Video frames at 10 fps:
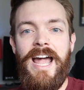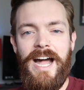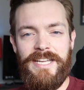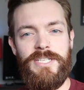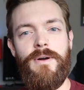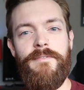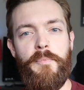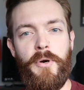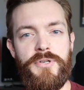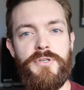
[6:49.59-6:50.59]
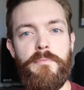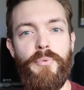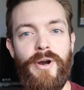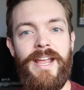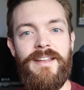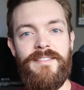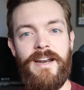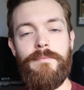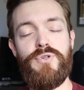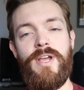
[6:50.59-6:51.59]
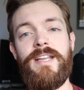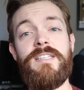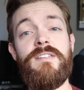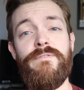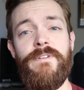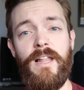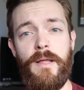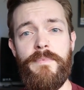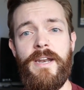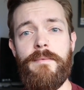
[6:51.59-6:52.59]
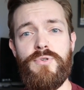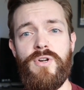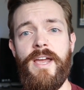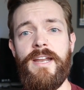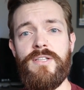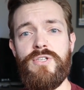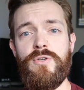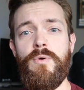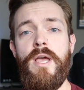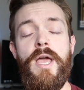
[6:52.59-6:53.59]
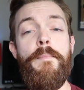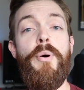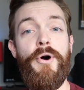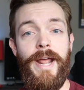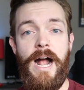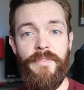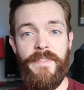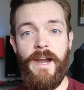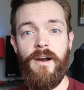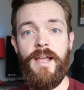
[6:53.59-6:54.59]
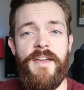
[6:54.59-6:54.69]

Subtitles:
I still have a personal brand that I'm trying to develop, that I'm trying to put out there.